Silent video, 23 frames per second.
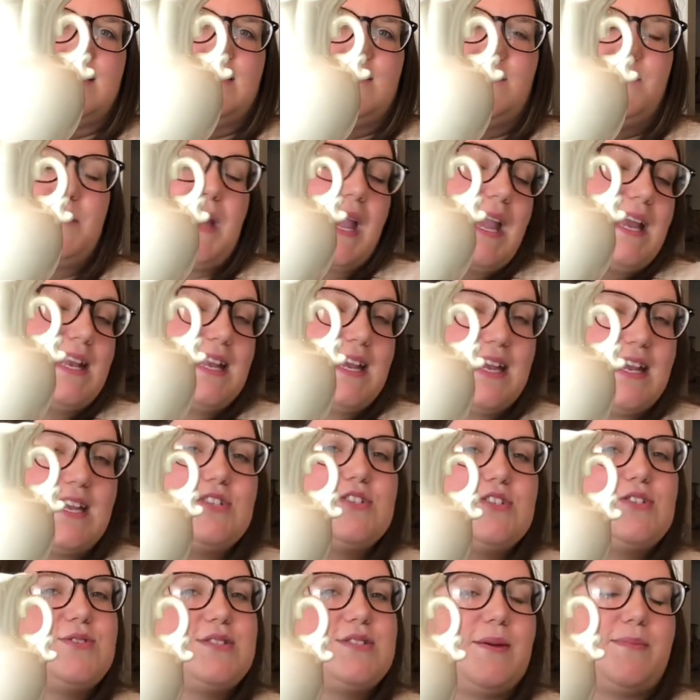paint it and
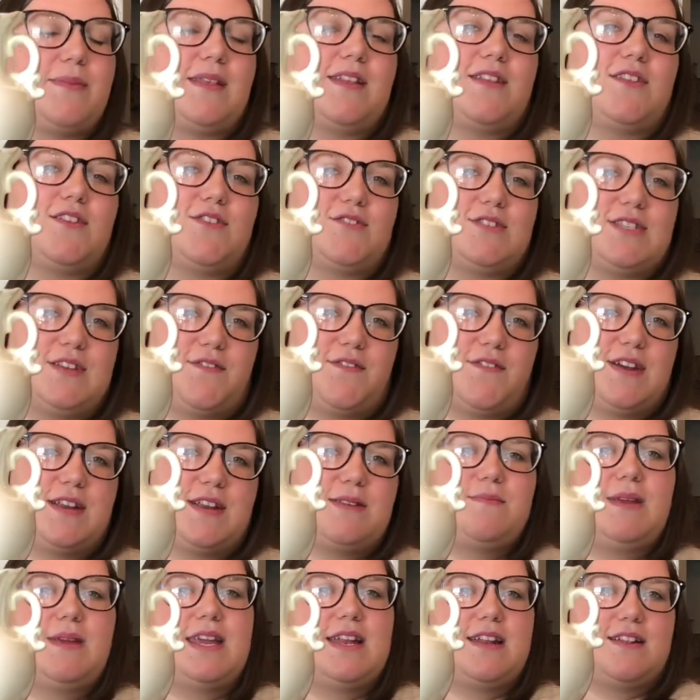do something a little different and
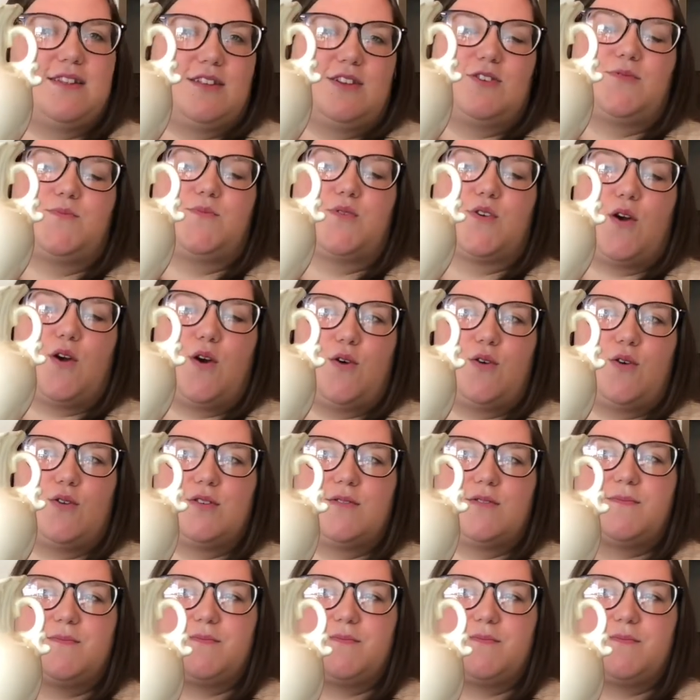make it a little more old?